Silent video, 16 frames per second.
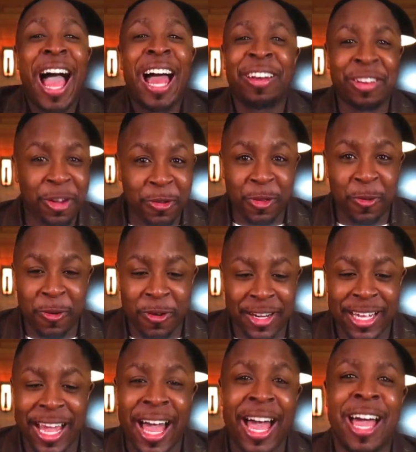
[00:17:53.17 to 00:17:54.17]
I know the
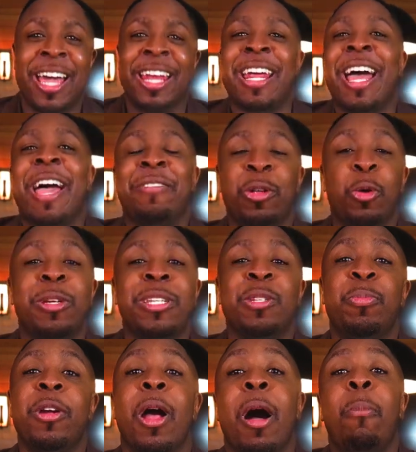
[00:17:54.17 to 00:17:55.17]
Word of God. I have the Holy
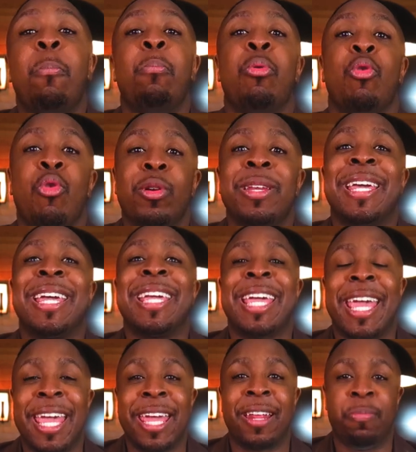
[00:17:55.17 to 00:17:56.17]
Spirit. I'm born
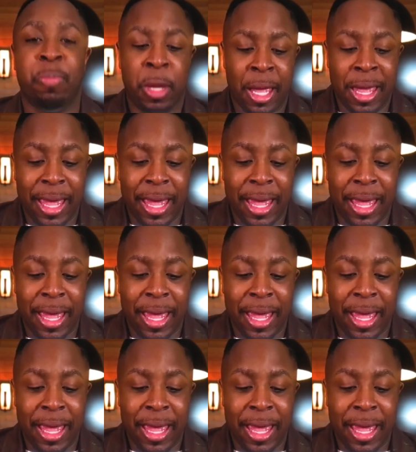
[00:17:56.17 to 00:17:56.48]
again.